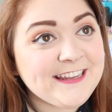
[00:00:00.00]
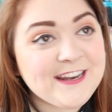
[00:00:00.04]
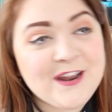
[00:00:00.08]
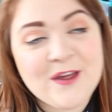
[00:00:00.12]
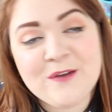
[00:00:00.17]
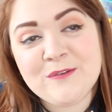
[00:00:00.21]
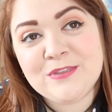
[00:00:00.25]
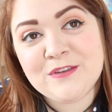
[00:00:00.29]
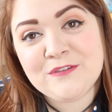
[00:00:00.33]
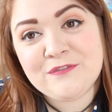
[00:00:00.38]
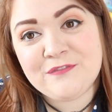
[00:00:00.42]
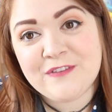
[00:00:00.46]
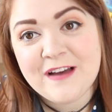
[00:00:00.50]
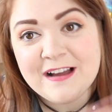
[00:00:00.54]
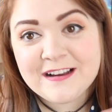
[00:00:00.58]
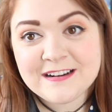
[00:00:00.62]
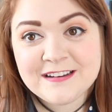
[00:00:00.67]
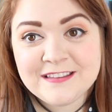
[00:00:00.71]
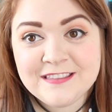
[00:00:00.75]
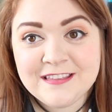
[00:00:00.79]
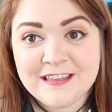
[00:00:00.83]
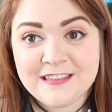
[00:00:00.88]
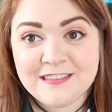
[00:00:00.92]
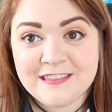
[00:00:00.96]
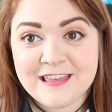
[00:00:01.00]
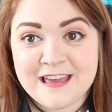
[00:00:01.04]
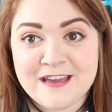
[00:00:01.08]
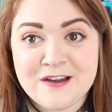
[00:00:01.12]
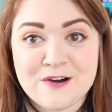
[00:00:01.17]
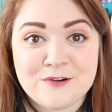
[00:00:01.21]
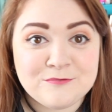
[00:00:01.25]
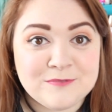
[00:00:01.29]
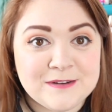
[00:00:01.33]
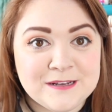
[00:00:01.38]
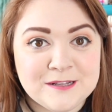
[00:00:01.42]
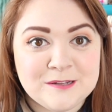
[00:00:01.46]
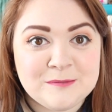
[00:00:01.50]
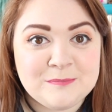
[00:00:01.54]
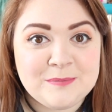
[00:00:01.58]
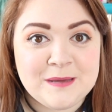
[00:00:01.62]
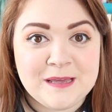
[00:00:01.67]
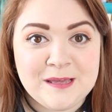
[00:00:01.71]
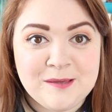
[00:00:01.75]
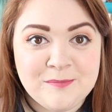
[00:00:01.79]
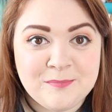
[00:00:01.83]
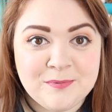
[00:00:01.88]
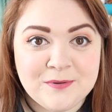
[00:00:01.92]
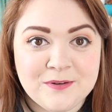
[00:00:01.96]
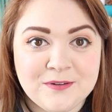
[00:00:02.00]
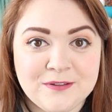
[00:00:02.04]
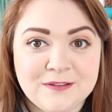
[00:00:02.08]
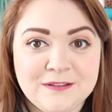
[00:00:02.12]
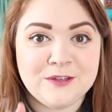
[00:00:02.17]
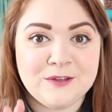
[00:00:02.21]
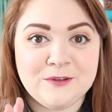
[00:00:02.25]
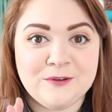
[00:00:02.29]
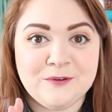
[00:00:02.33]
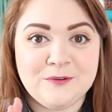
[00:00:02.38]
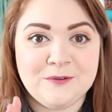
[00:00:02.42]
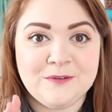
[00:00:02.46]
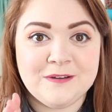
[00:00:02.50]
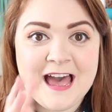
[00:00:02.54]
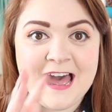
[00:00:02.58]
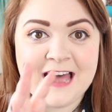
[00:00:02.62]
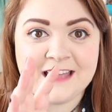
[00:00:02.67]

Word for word: You know, the fact that they are real people who